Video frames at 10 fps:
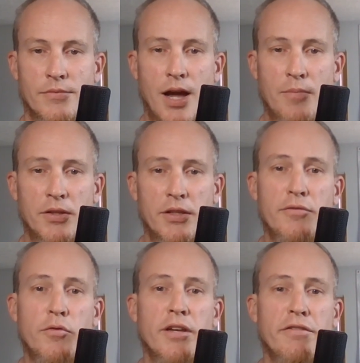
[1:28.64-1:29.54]
I believe
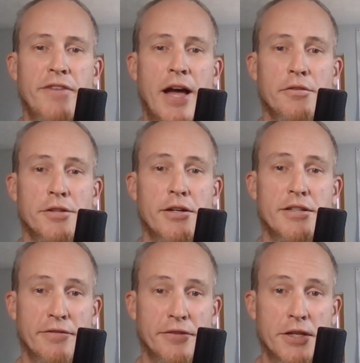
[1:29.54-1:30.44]
we have found our
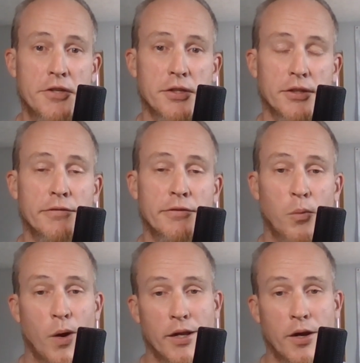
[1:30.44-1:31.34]
definition for
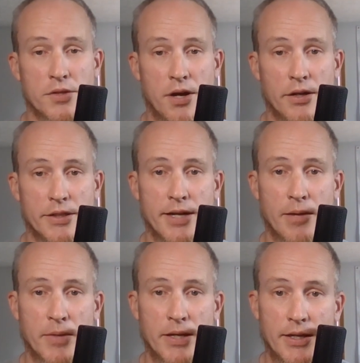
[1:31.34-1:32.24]
what goes on in
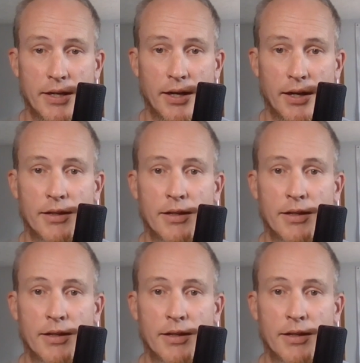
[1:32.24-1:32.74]
Dominica.